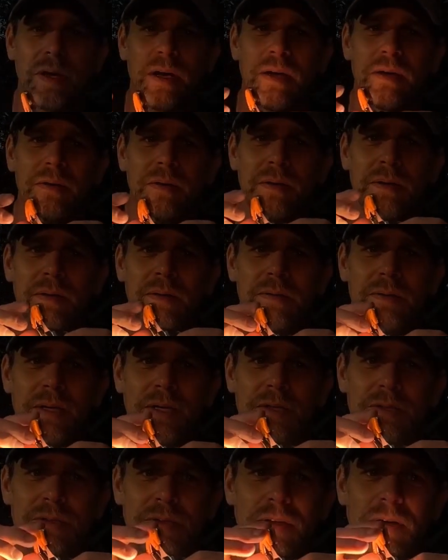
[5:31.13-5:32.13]
again.
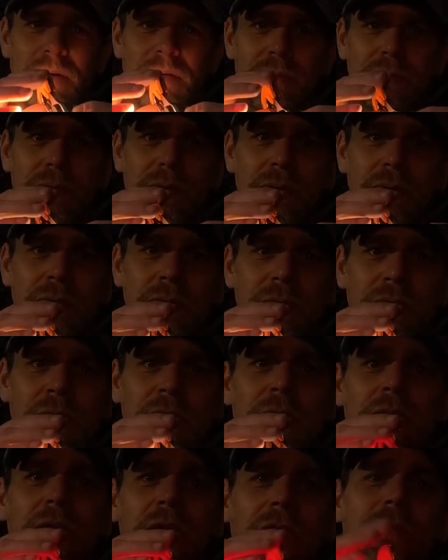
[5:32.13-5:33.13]
Let's go through.
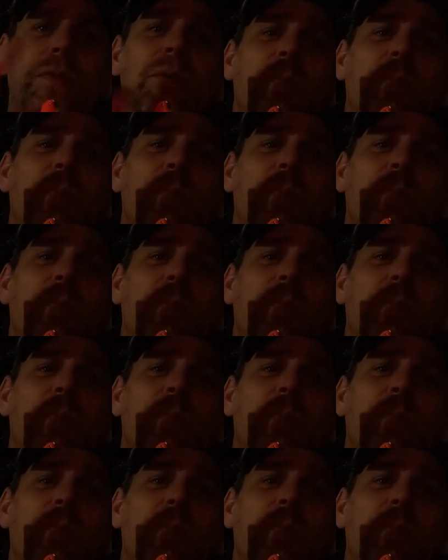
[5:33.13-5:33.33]
If